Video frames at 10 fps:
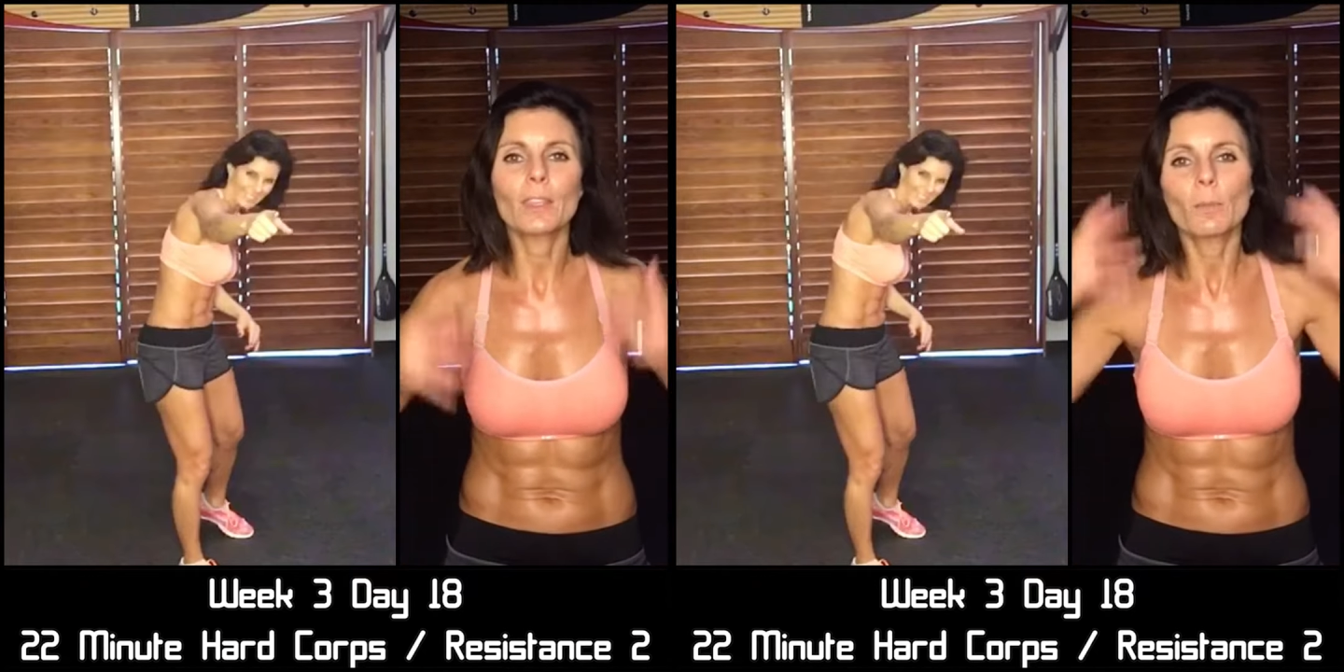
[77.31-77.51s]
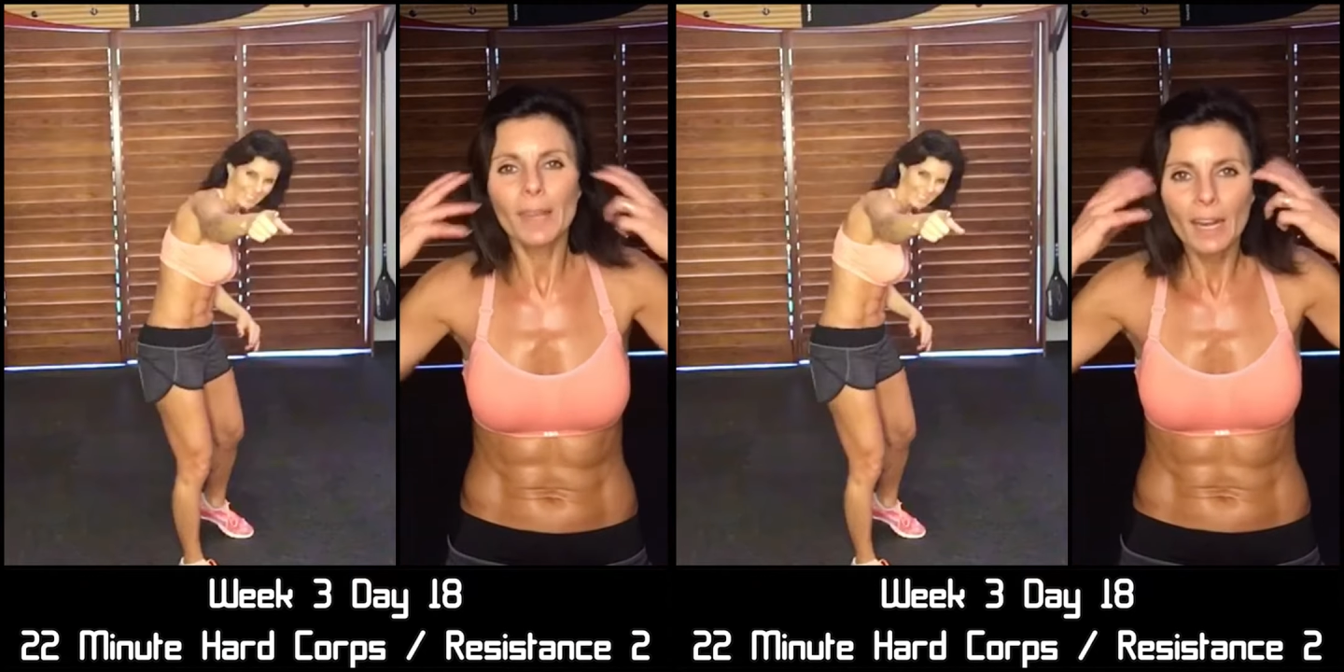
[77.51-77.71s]

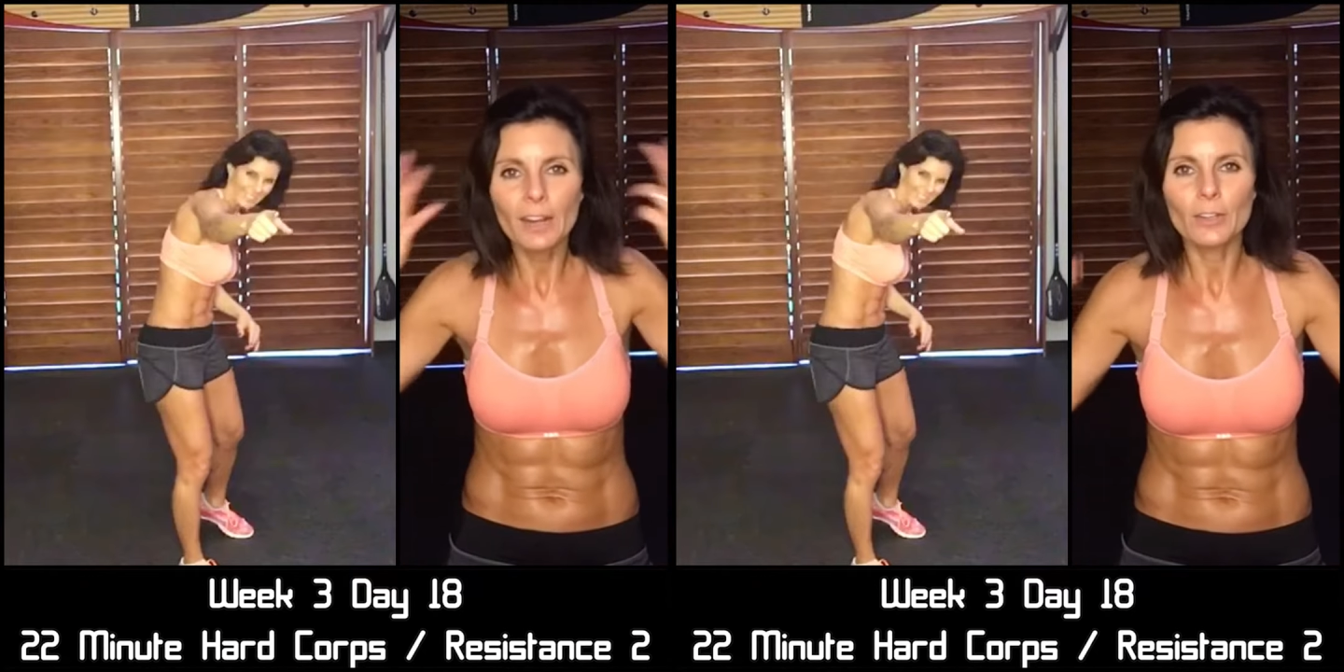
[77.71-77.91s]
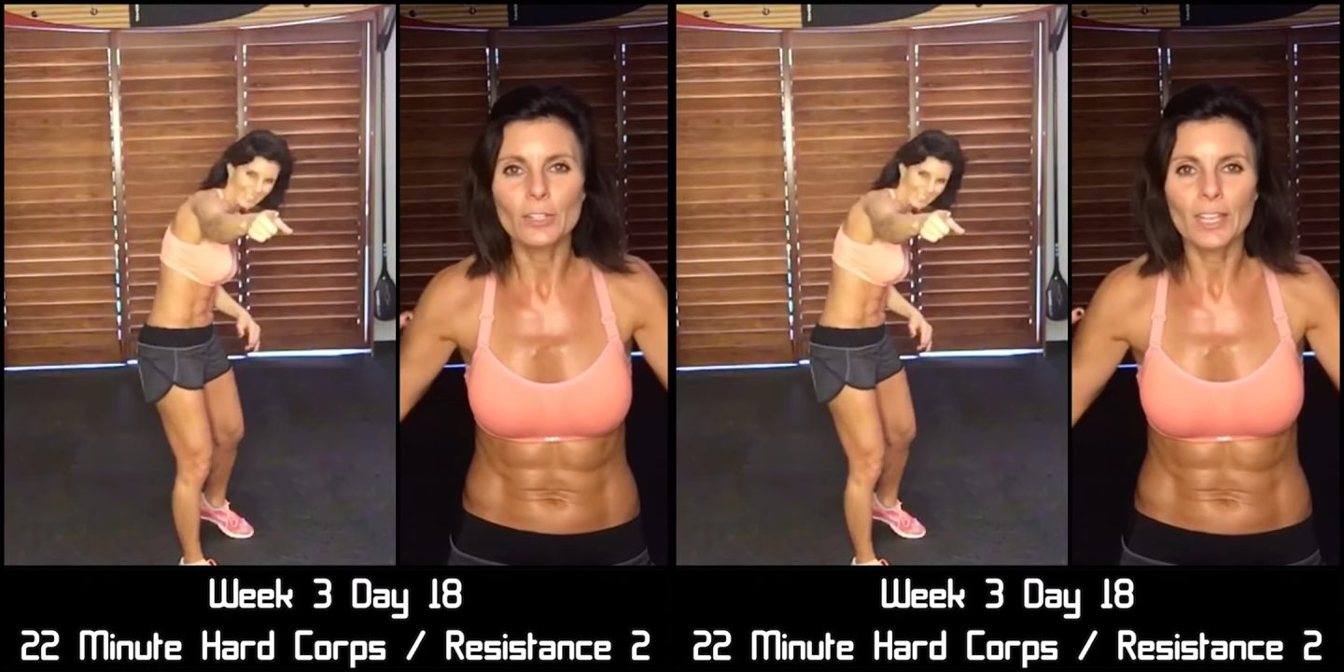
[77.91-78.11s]
You may not
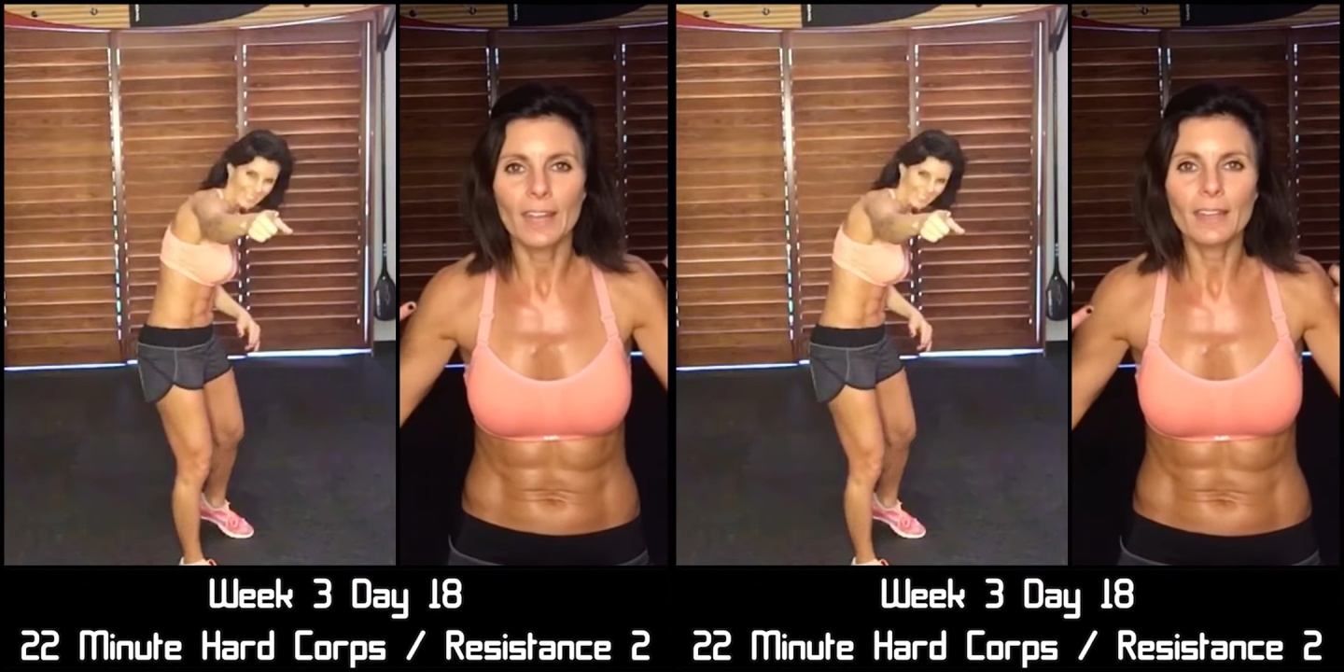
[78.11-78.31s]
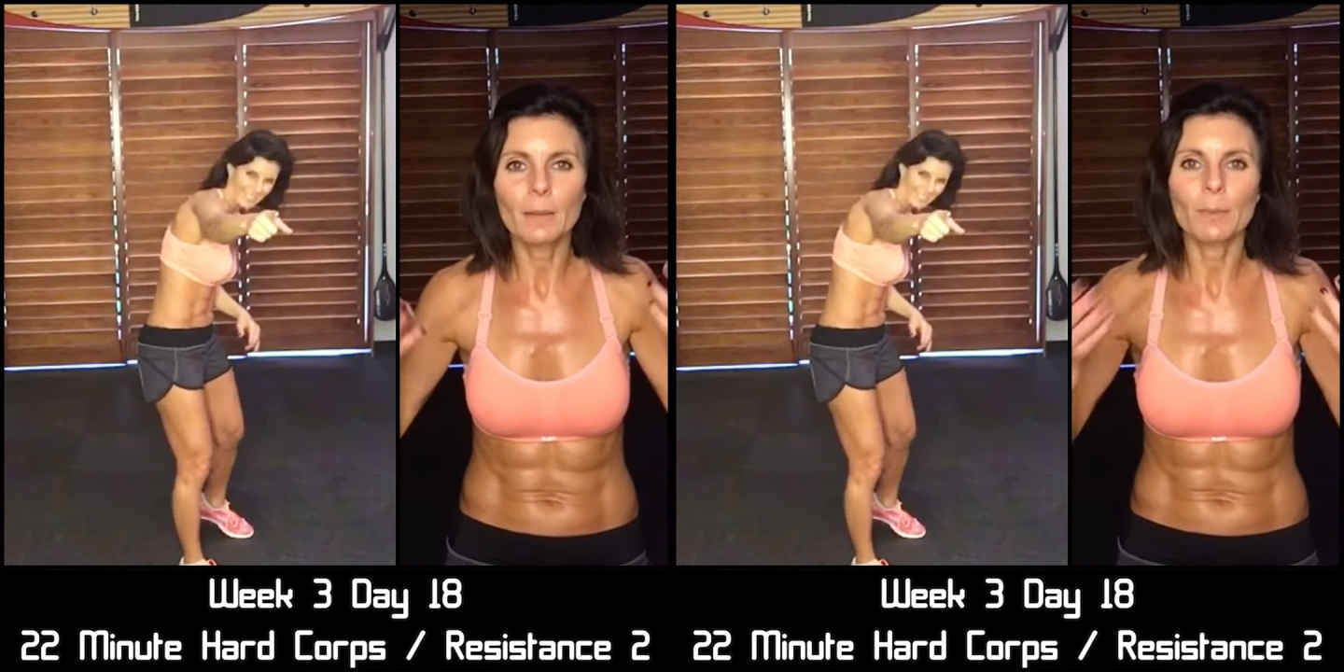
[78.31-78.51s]

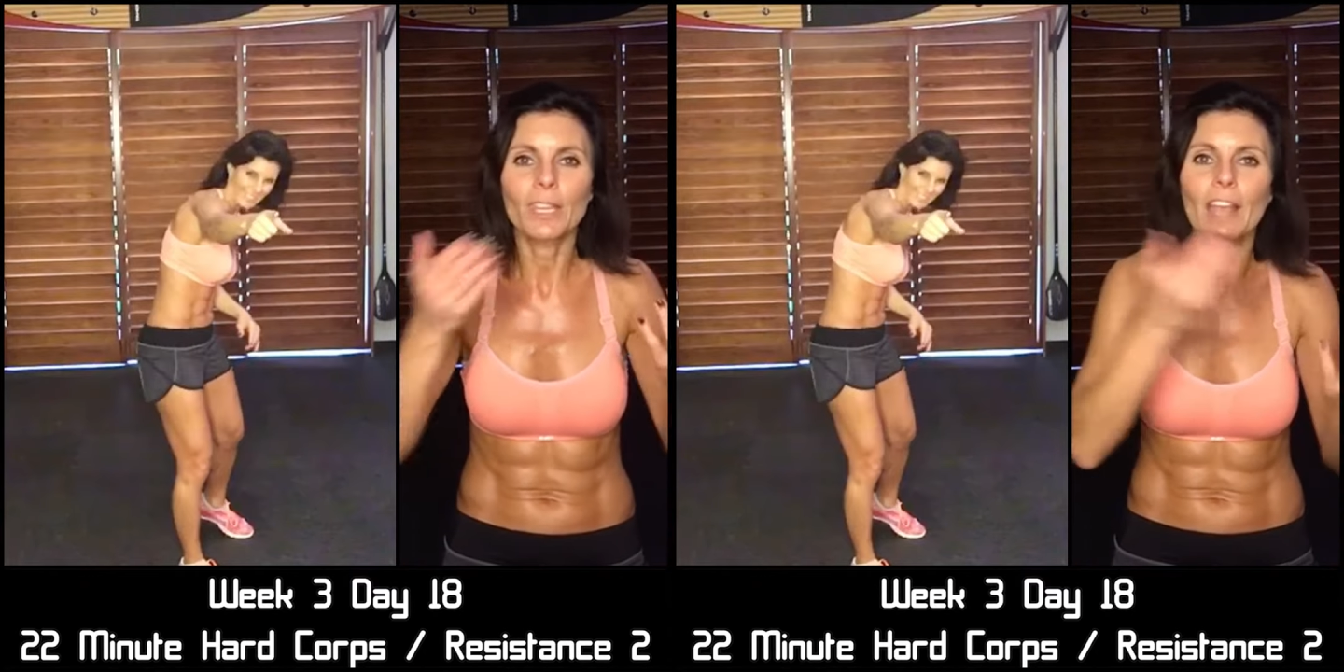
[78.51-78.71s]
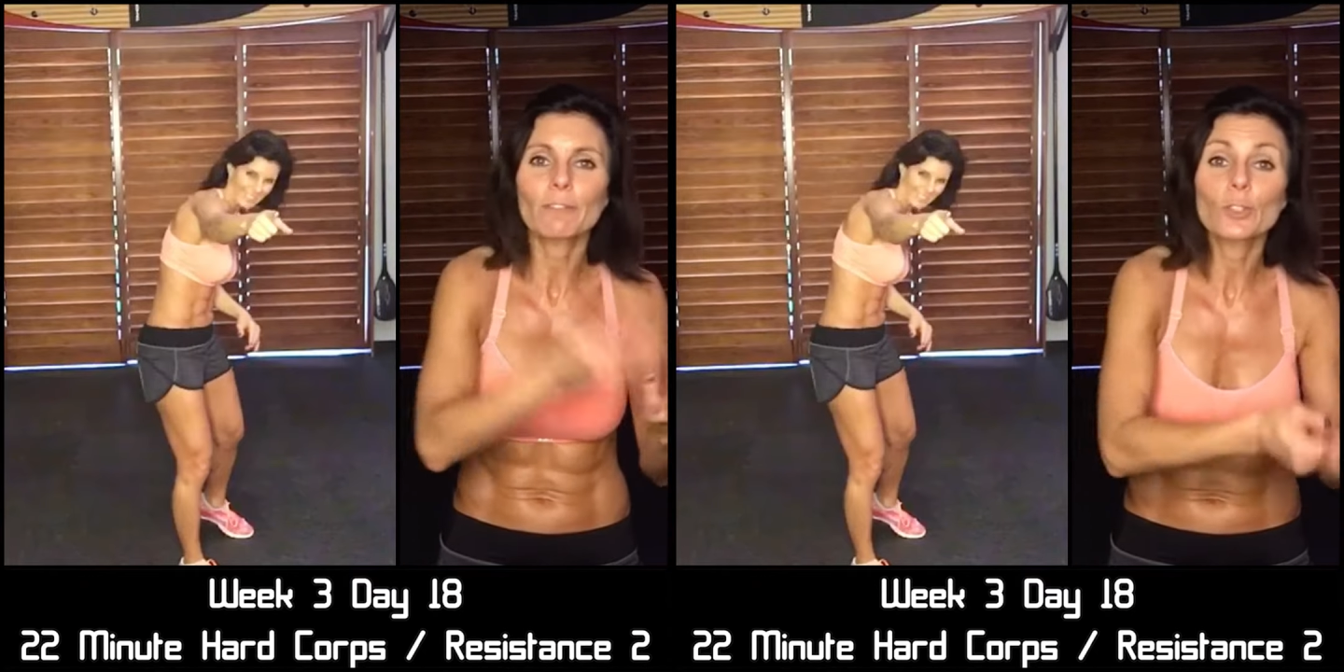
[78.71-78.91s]
understand it, but
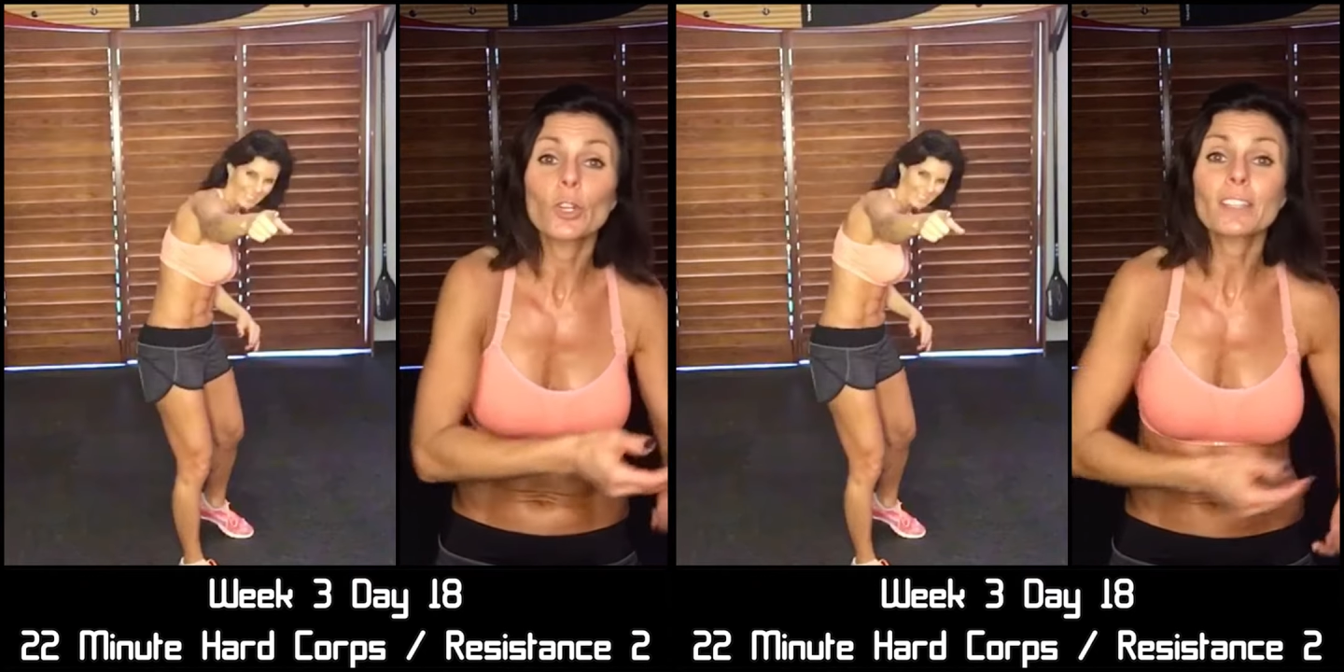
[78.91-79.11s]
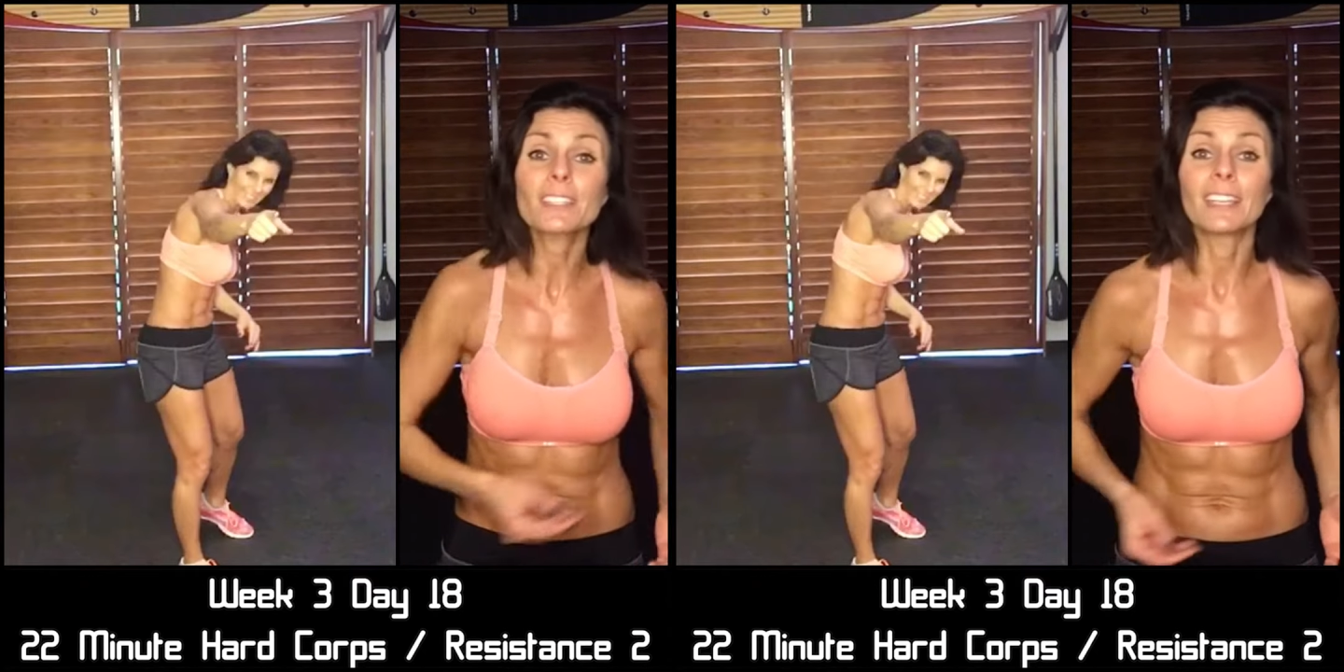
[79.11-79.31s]
you have to
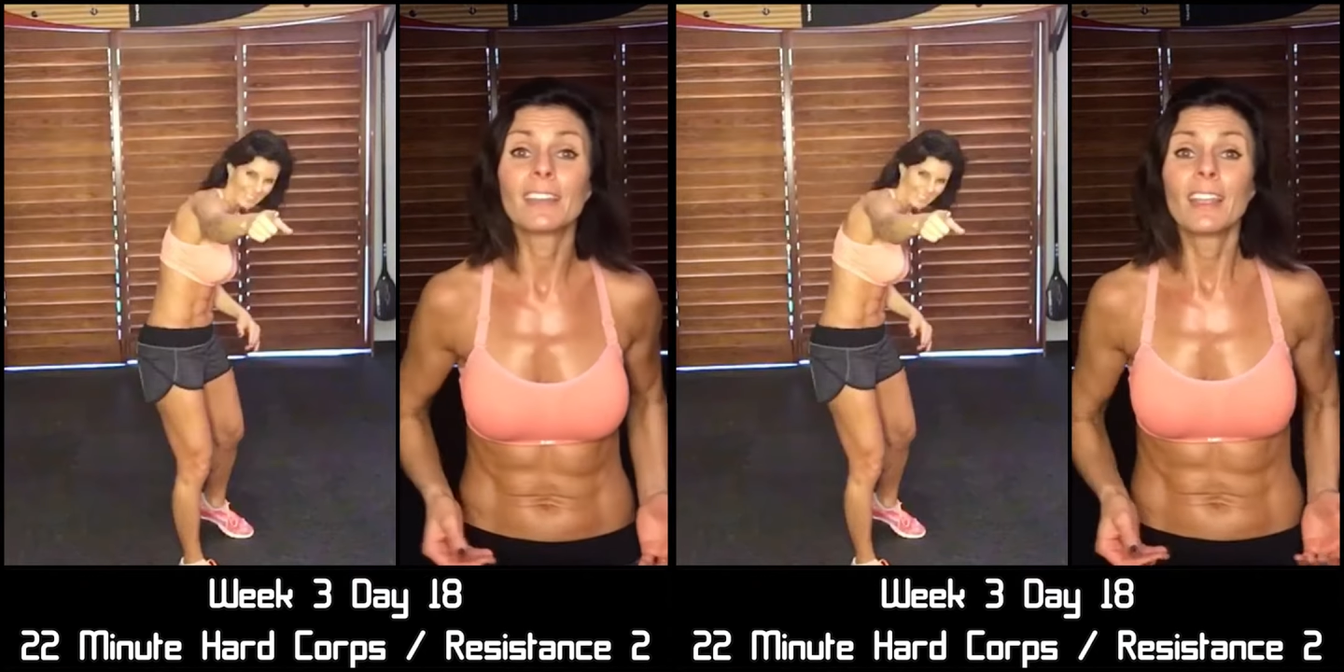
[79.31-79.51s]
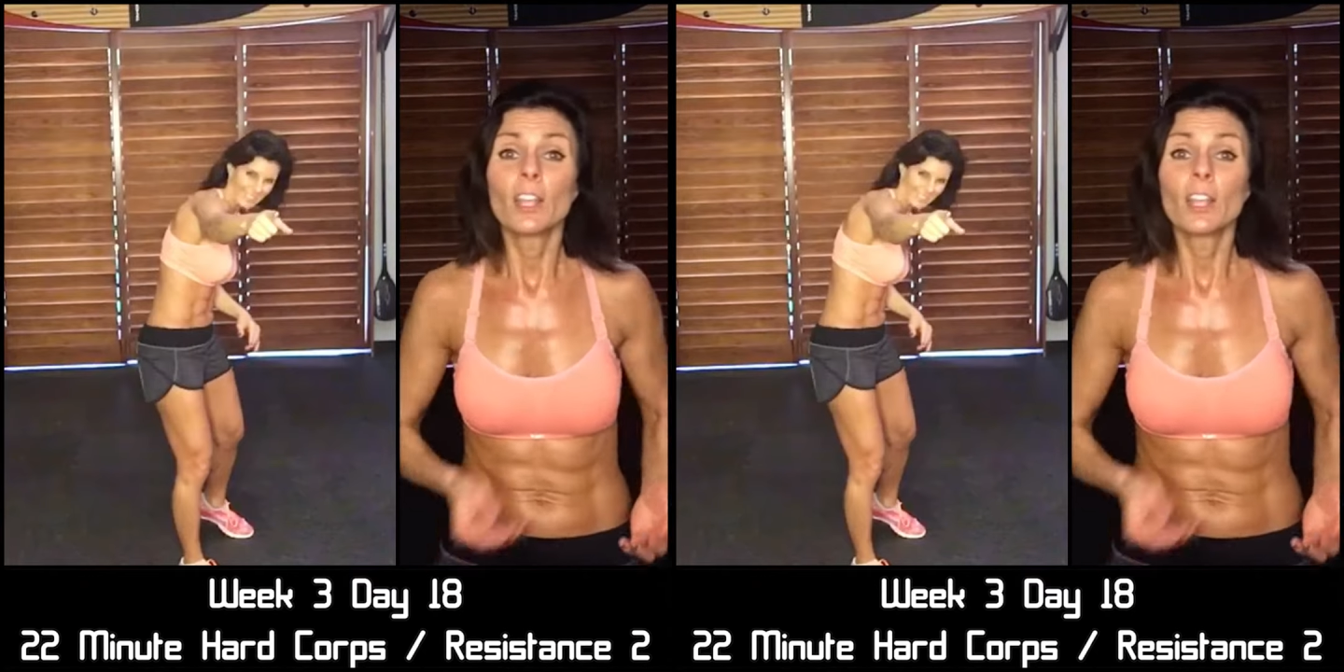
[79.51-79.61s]
trust it.